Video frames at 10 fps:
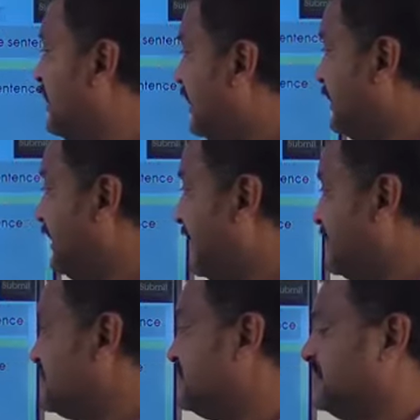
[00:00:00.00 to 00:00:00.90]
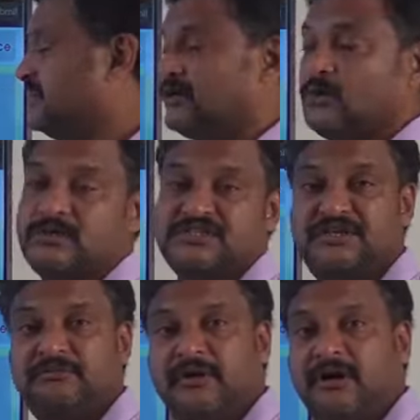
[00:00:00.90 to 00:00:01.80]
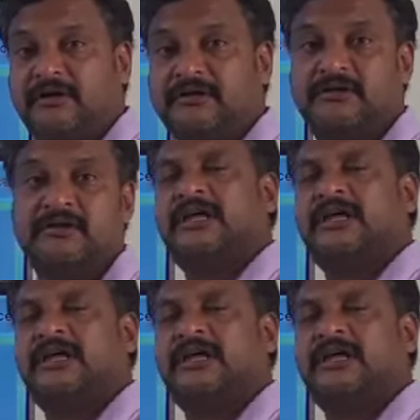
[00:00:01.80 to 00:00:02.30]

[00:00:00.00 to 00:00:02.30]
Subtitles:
and ends with a question mark.